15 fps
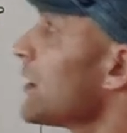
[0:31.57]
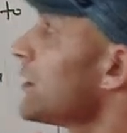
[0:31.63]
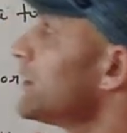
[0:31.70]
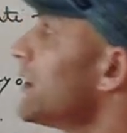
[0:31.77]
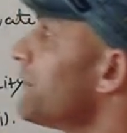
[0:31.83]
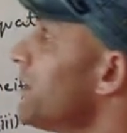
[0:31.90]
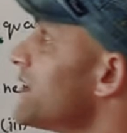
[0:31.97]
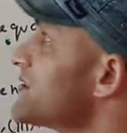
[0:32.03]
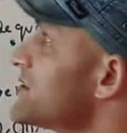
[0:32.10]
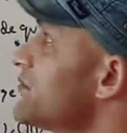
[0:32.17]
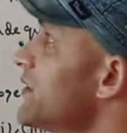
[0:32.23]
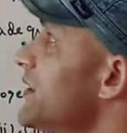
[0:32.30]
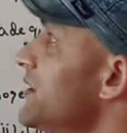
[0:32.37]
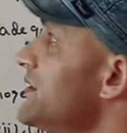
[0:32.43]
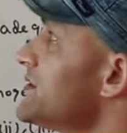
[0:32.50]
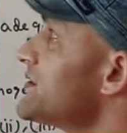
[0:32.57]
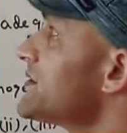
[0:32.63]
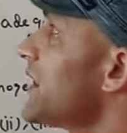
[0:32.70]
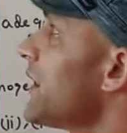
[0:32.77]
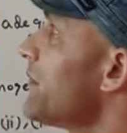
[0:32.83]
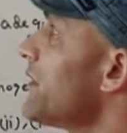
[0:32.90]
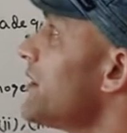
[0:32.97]
The first one
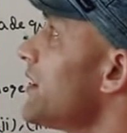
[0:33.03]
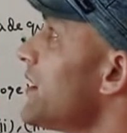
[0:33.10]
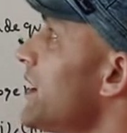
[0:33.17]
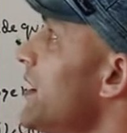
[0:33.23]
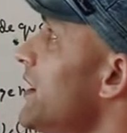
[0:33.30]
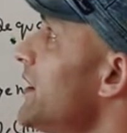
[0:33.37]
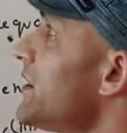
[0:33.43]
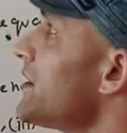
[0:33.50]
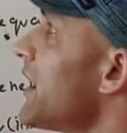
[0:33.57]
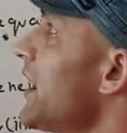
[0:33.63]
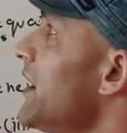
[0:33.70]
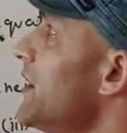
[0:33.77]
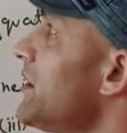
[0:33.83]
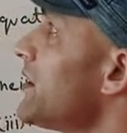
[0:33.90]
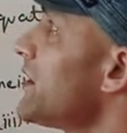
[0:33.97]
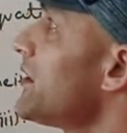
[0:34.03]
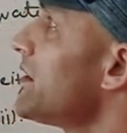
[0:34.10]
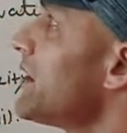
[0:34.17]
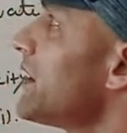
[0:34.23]
is 7, 8, 9, 10,